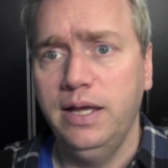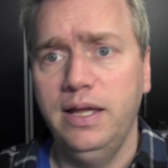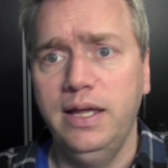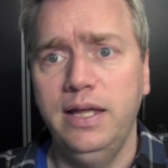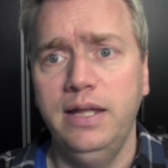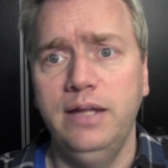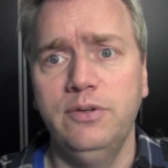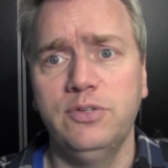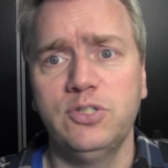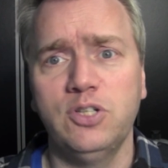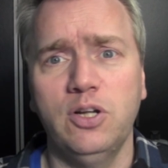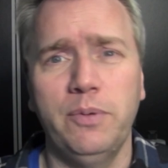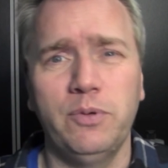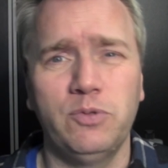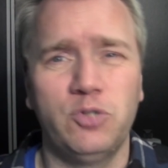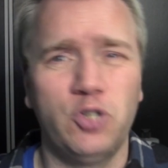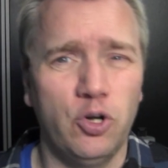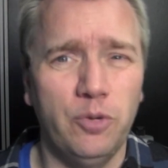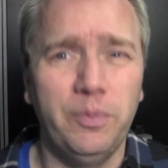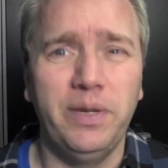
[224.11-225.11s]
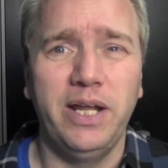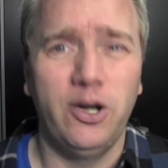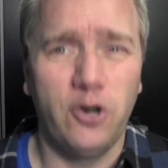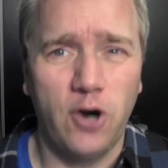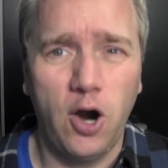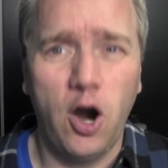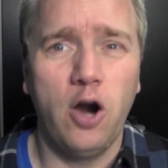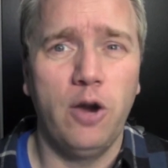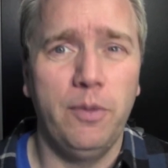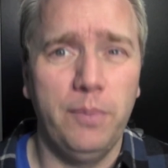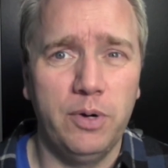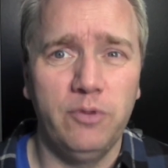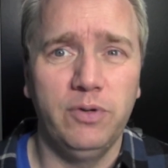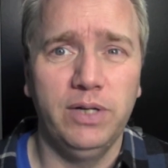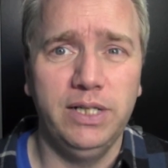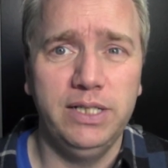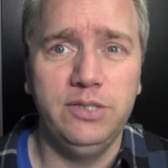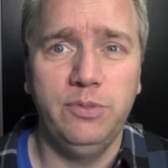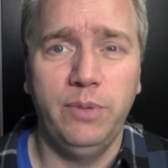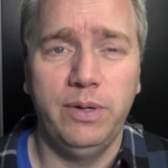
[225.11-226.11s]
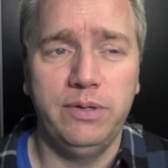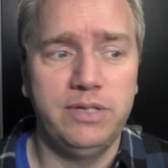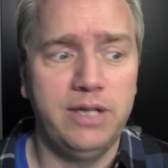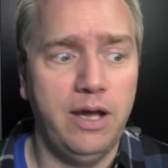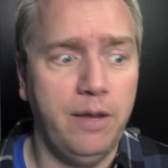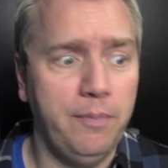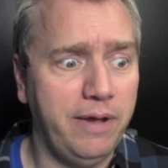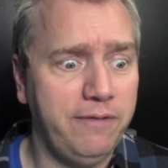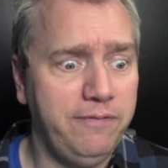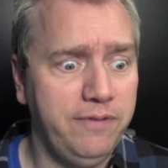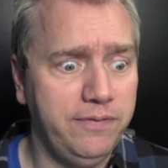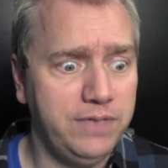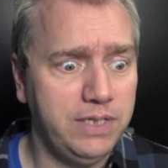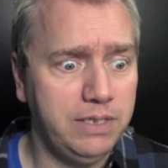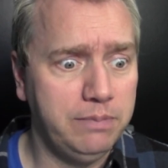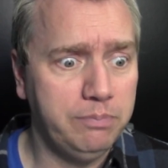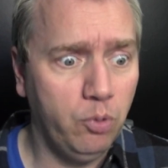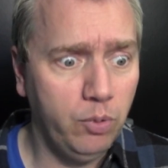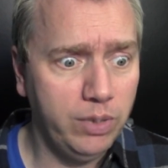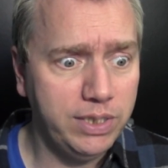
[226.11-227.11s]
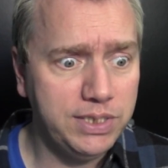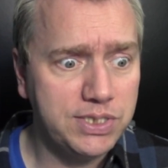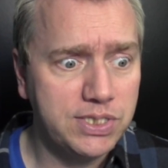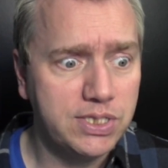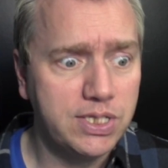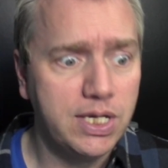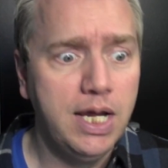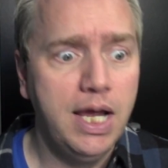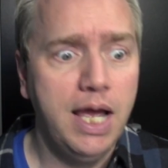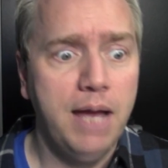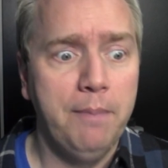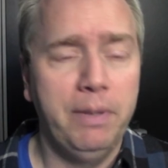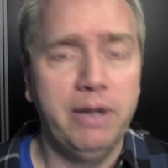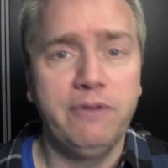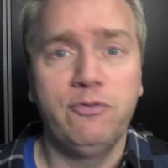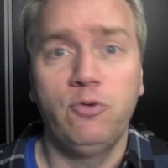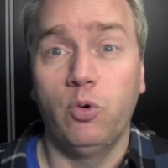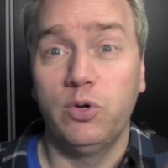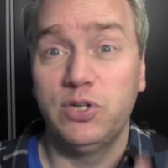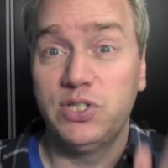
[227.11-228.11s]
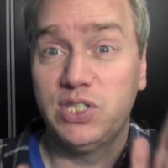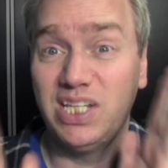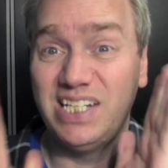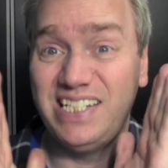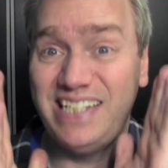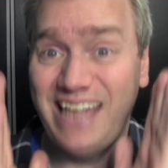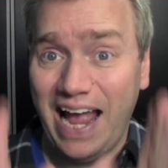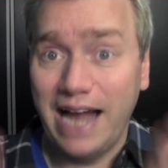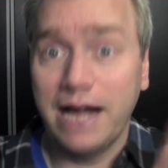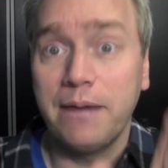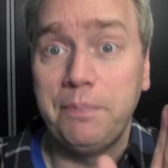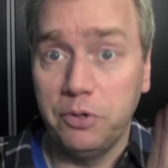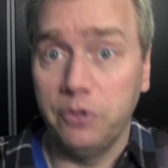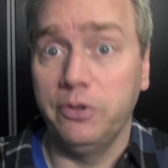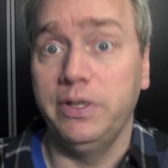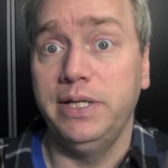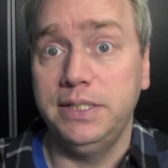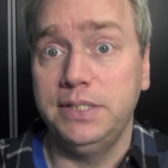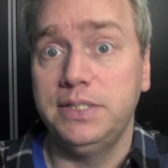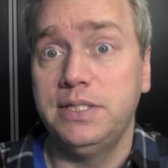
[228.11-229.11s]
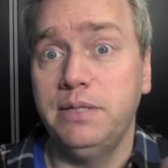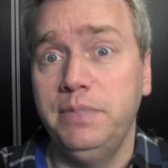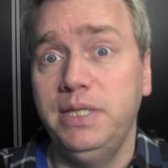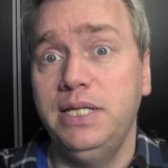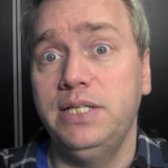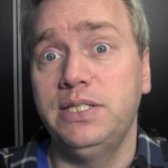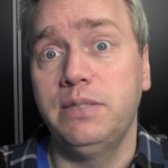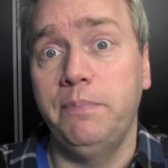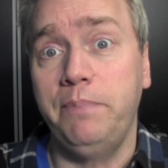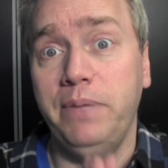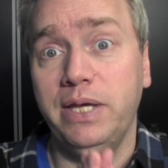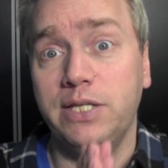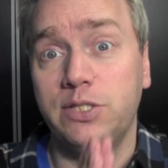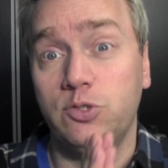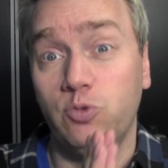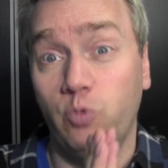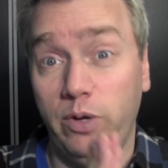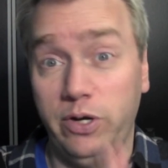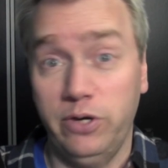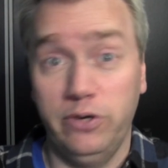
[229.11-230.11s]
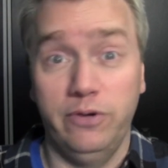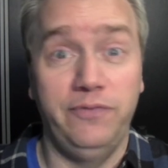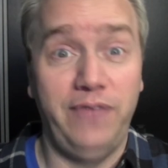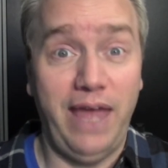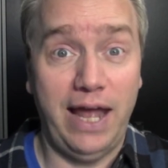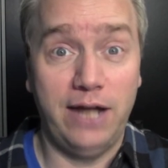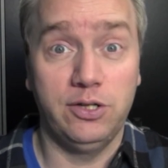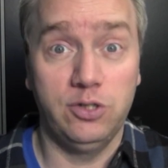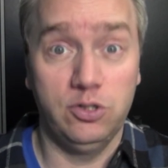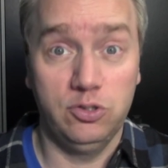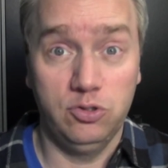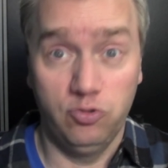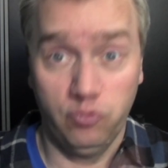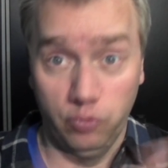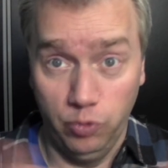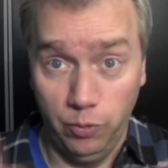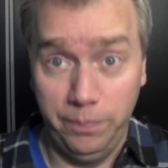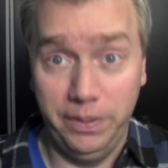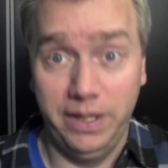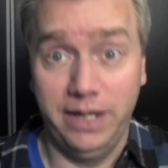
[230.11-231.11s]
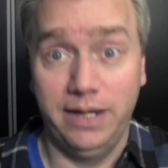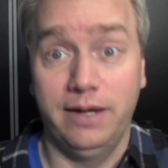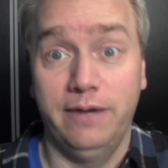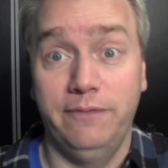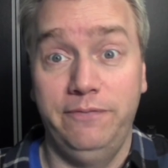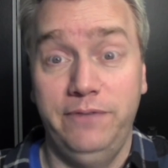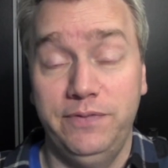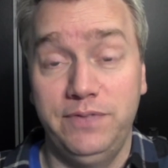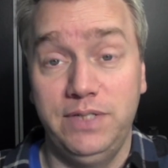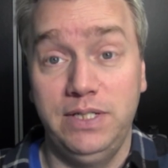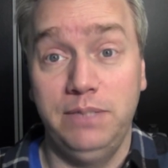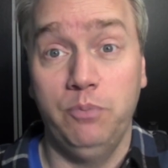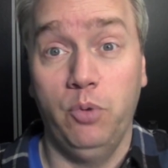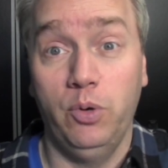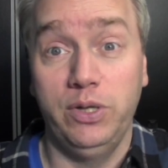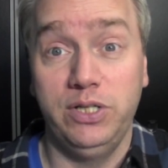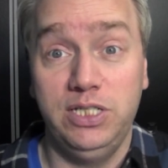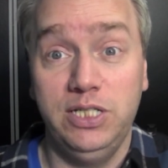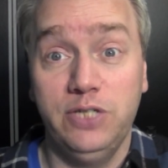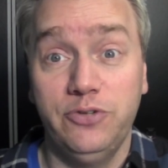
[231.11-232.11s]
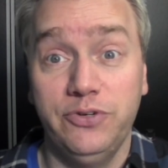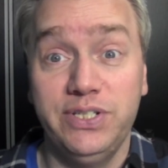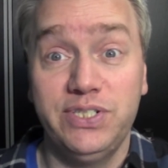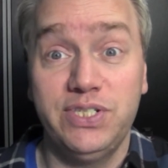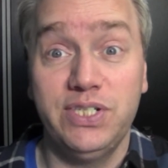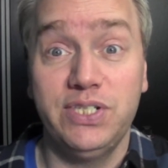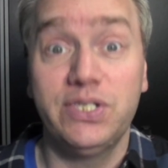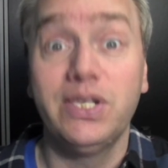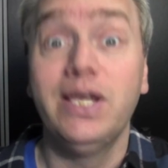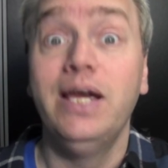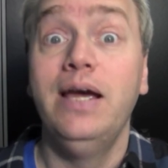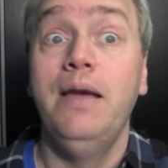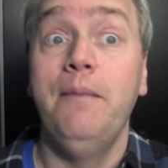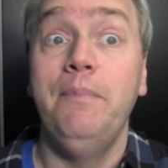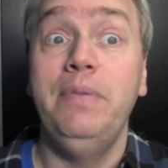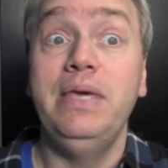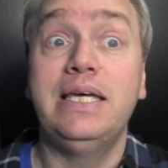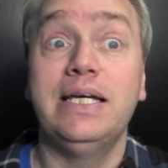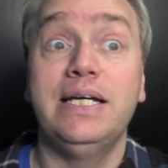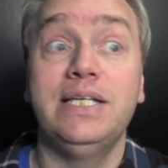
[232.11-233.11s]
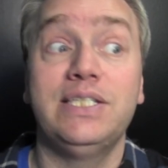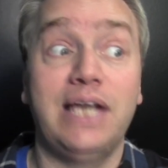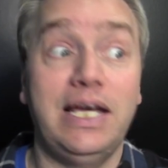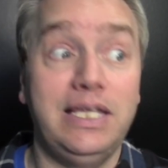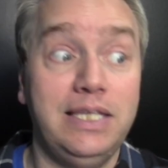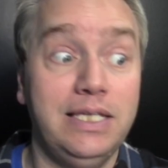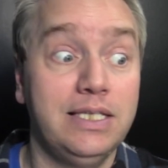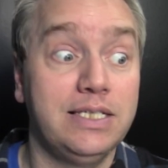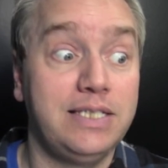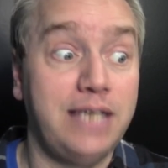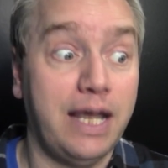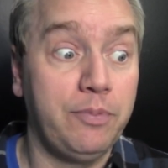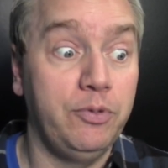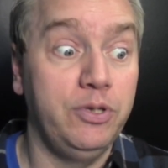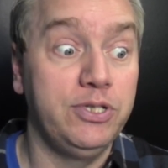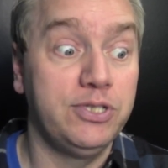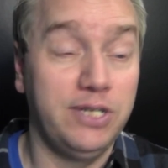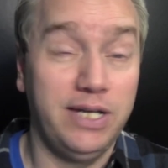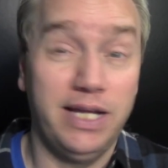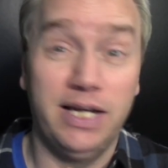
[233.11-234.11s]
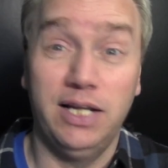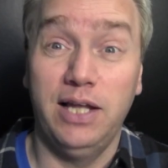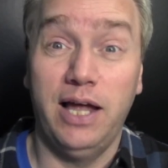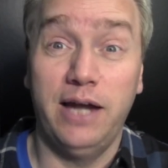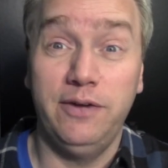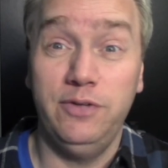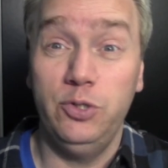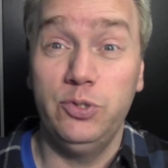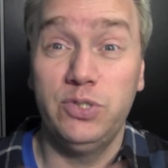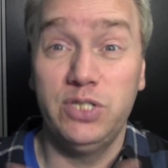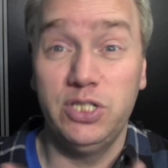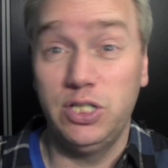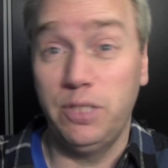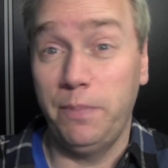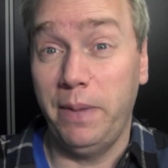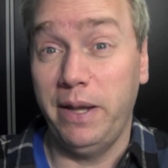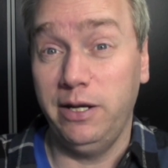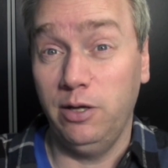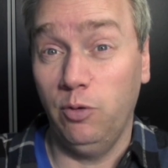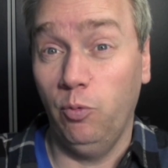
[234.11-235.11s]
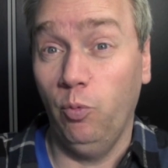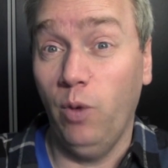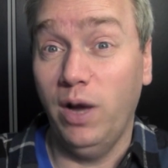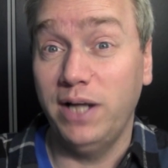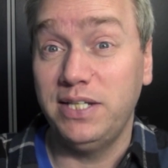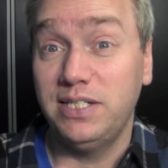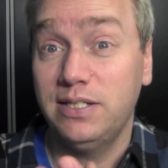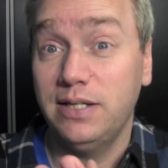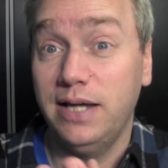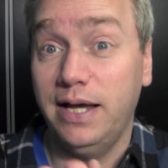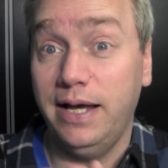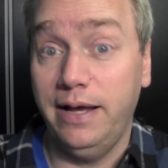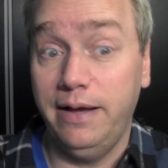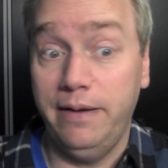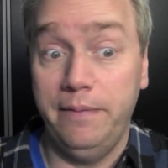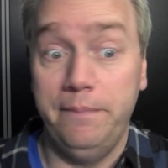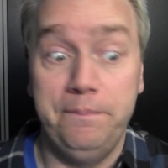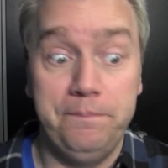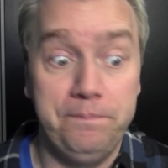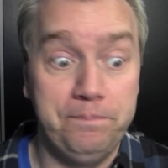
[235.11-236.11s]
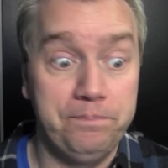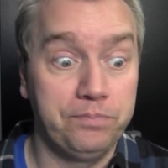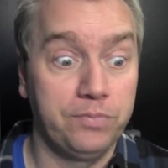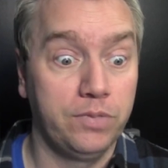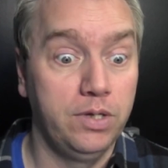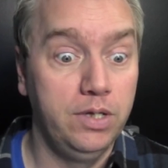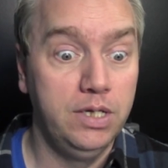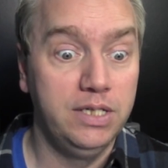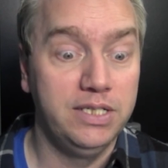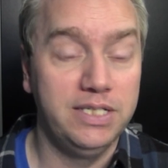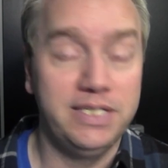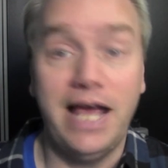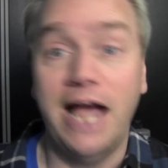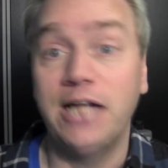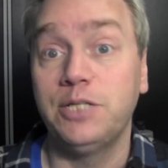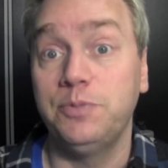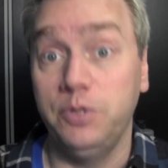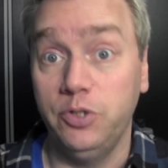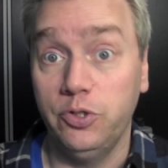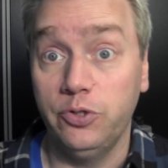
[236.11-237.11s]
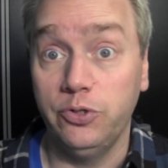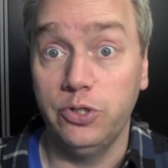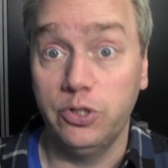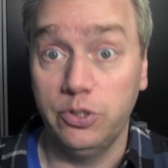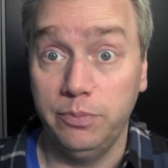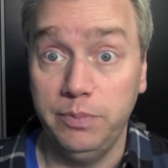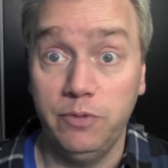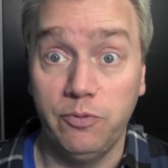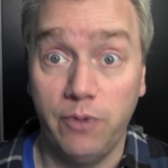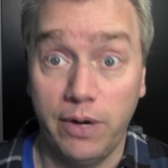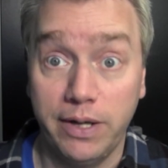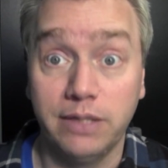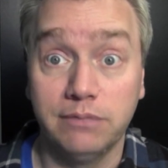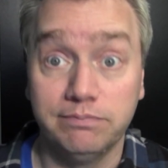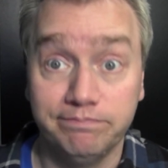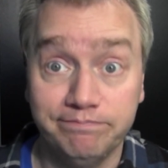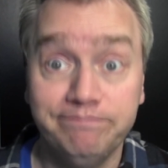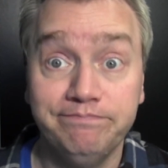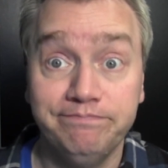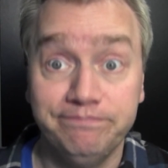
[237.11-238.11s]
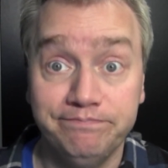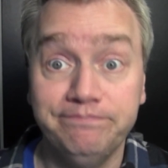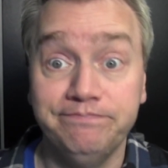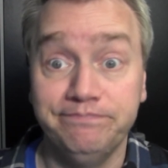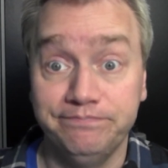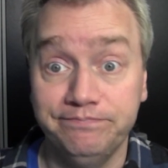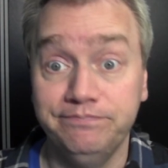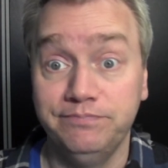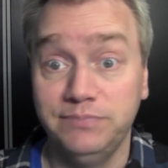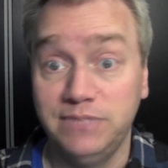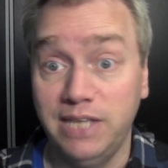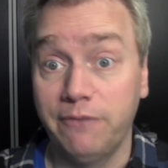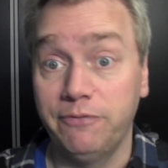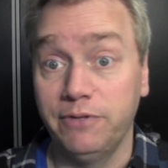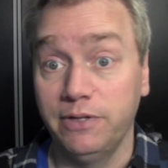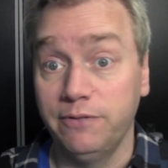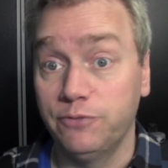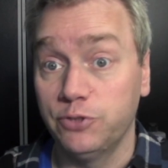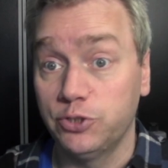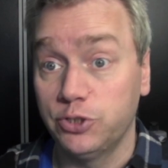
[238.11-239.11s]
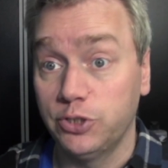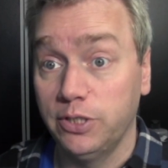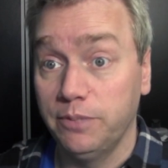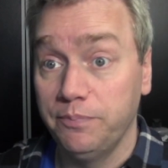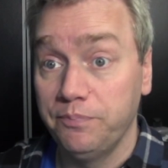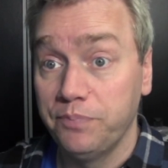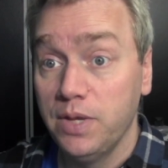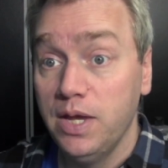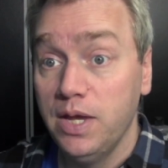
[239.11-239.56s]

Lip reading: It was all about Terminator Armor, really went down by 15 points. But of course, the Tech Marine, to me, is the biggest winner of that grouping of 15-point decreases, because I think the Tech Marine is going to get a lot of usage depending on what detachment you're going to be running. Definitely, for sure.